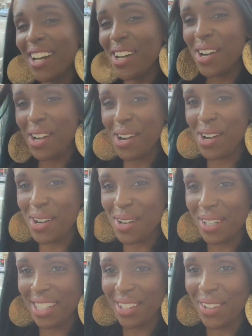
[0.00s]
Oh
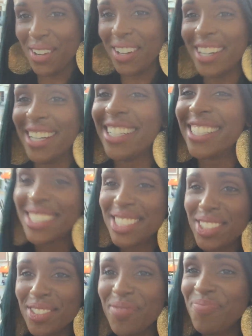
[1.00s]
Lord.
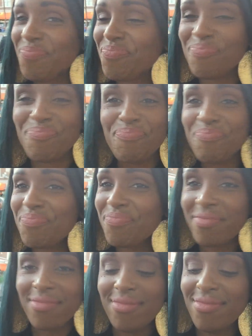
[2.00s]
This is so funny. I
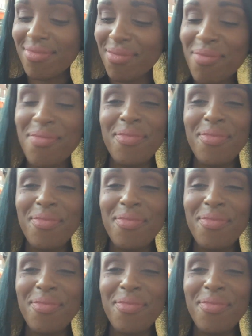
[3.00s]
gotta take